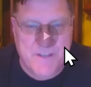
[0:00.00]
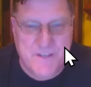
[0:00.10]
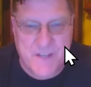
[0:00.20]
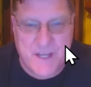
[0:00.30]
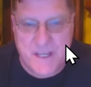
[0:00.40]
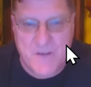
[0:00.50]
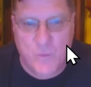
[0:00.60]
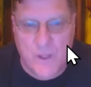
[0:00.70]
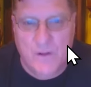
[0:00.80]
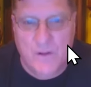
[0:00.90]
He said he
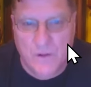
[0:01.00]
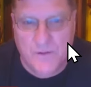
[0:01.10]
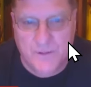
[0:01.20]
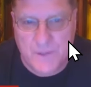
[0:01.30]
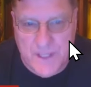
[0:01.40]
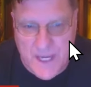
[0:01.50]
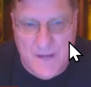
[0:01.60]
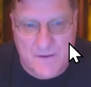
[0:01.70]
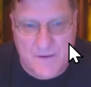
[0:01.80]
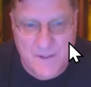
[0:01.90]
will hold to
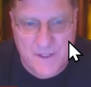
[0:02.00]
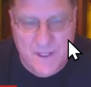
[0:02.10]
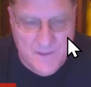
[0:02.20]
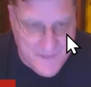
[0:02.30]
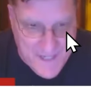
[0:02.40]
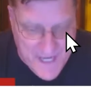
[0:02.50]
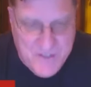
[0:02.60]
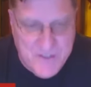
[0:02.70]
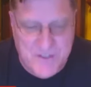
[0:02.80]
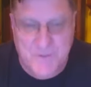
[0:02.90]
account the
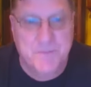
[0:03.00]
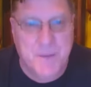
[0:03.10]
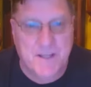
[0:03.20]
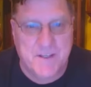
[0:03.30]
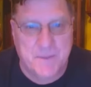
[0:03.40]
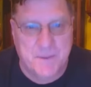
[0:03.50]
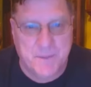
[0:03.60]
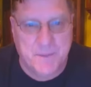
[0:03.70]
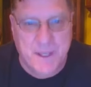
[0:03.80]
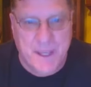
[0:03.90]
nations responsible.